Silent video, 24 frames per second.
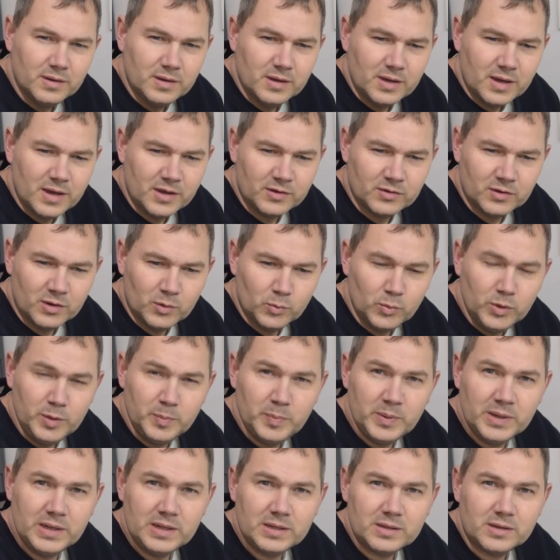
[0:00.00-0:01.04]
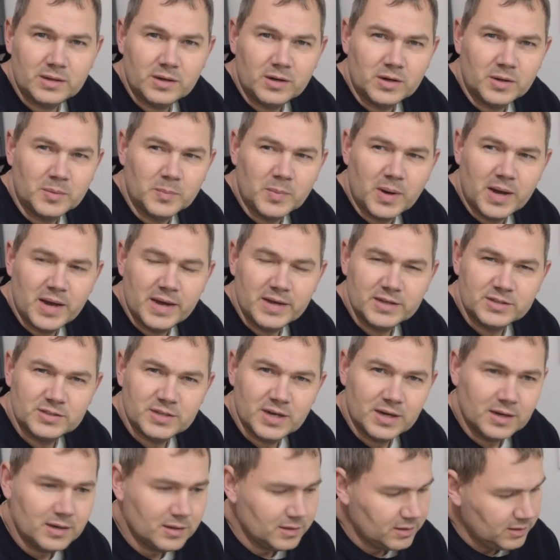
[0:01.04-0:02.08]
as a rebuild on my
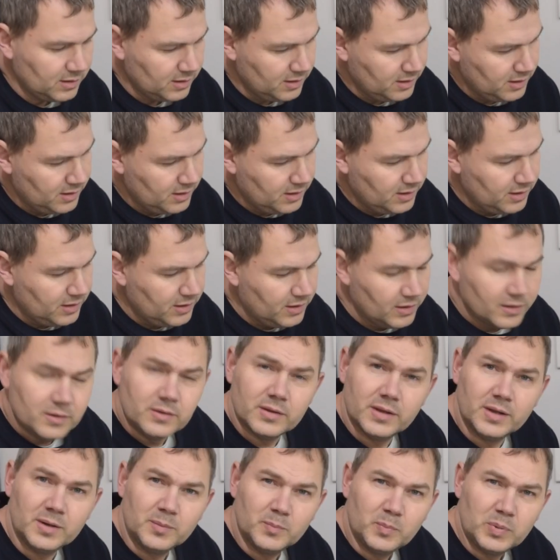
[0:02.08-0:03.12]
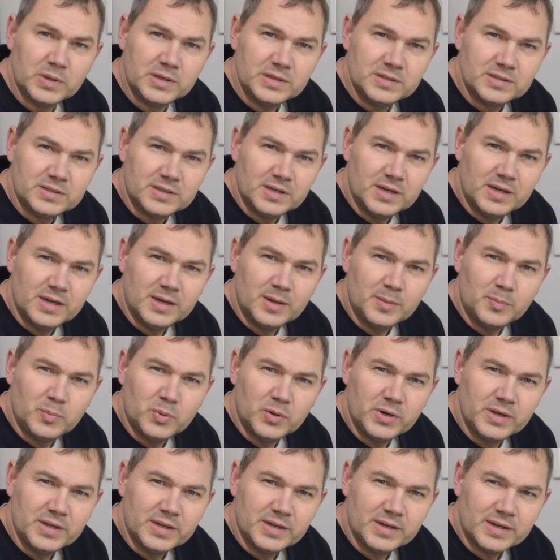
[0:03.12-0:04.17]
channel, then please put
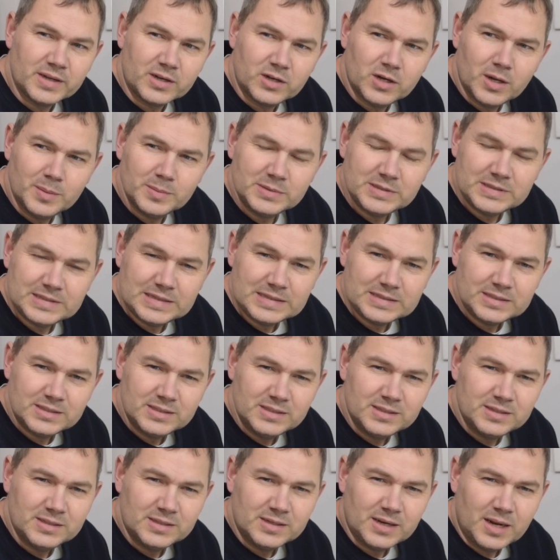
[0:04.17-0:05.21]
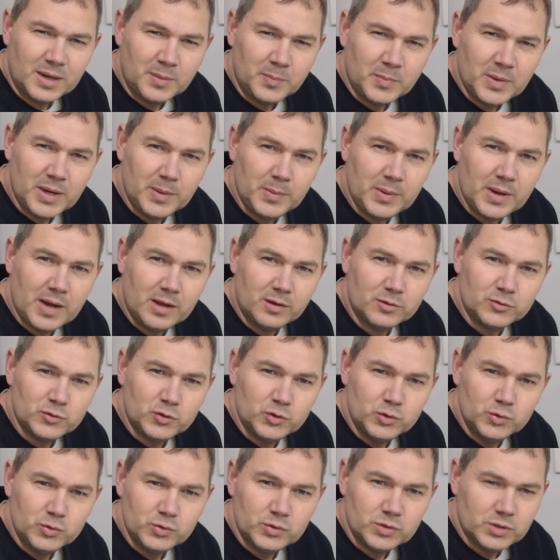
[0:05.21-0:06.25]
it in the comment section, and maybe I'll
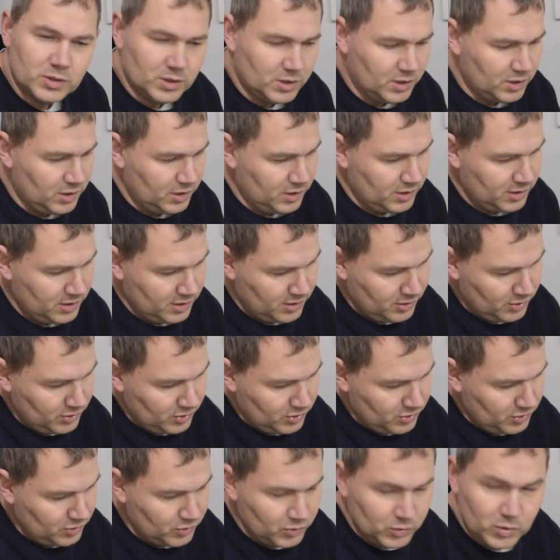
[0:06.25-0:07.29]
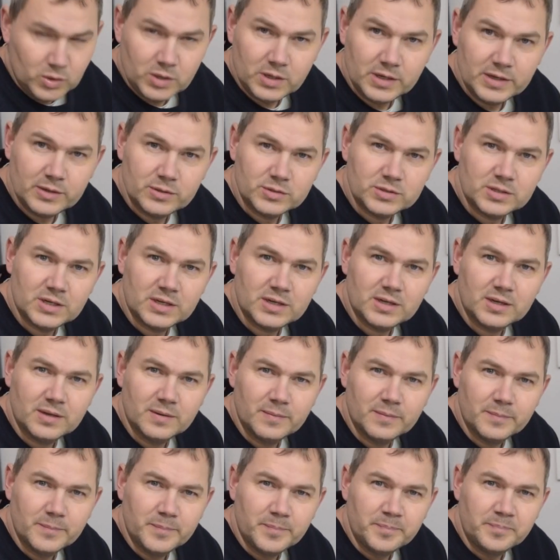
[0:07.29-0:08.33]
choose your Lego set,
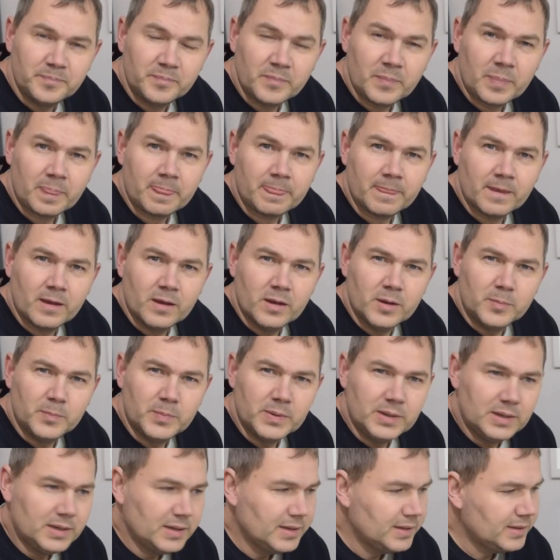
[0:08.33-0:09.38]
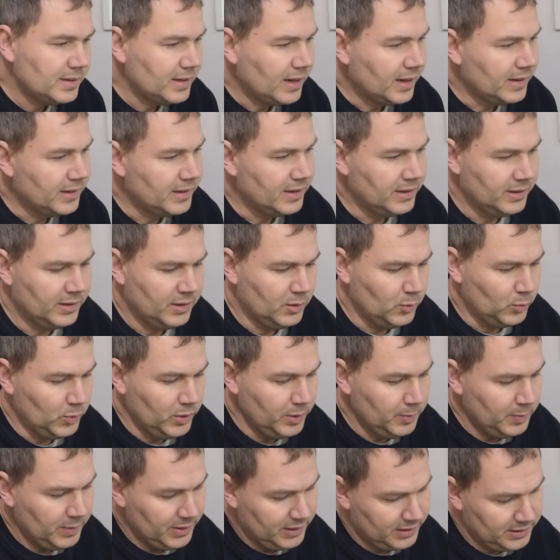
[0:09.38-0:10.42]
build it, and then
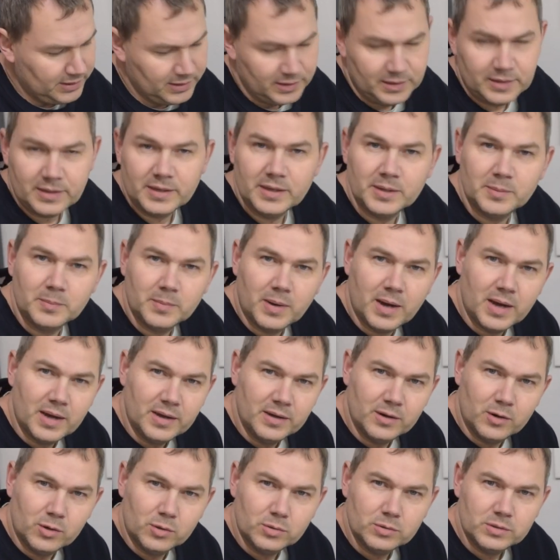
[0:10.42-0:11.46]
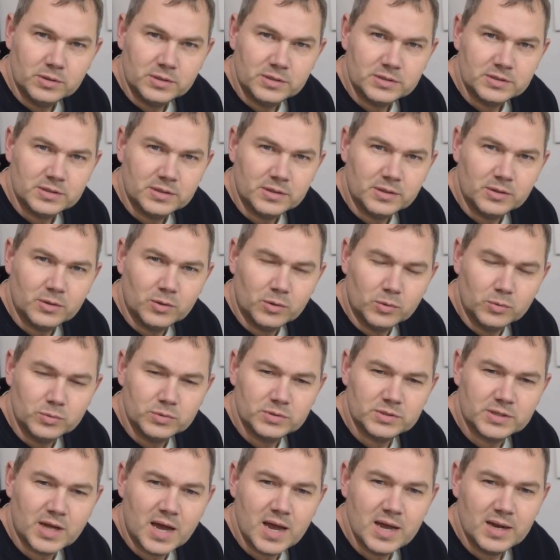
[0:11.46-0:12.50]
rebuild it in my own
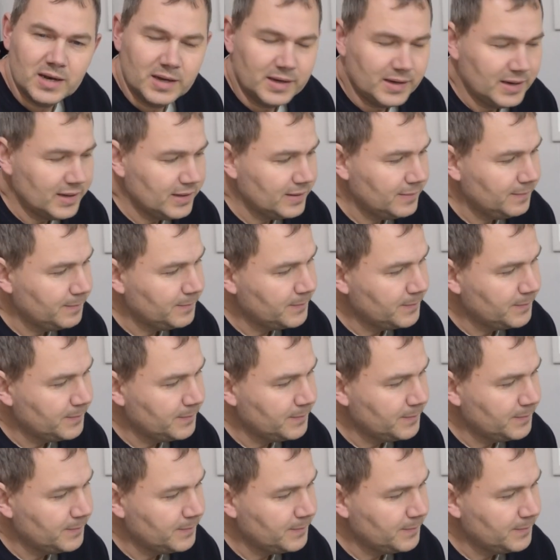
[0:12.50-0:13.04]
style again.